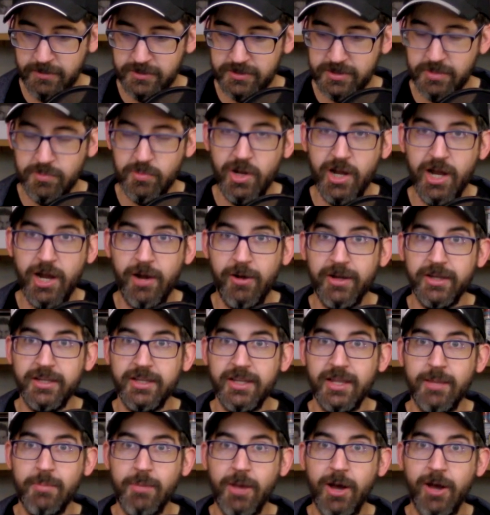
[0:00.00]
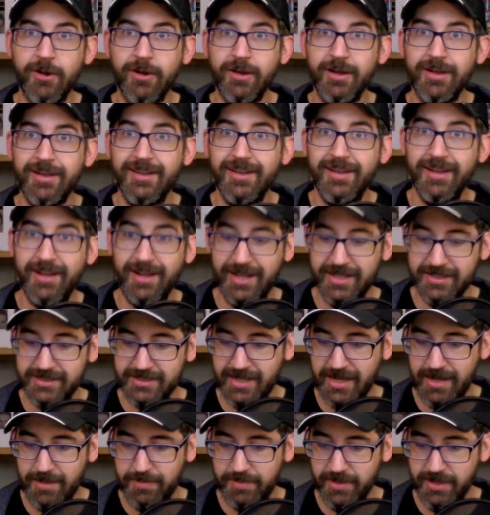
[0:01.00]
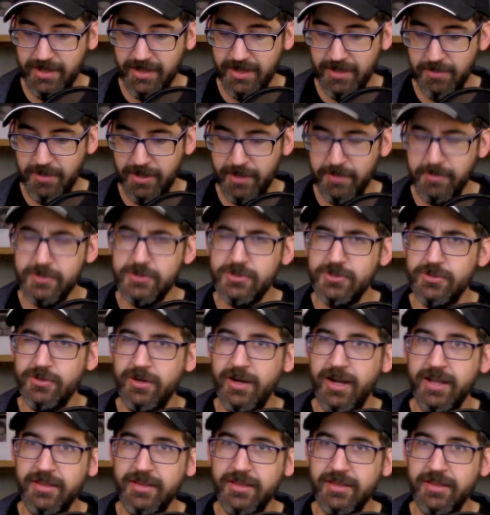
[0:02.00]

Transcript: somehow I came out on top of him. I'm not sure.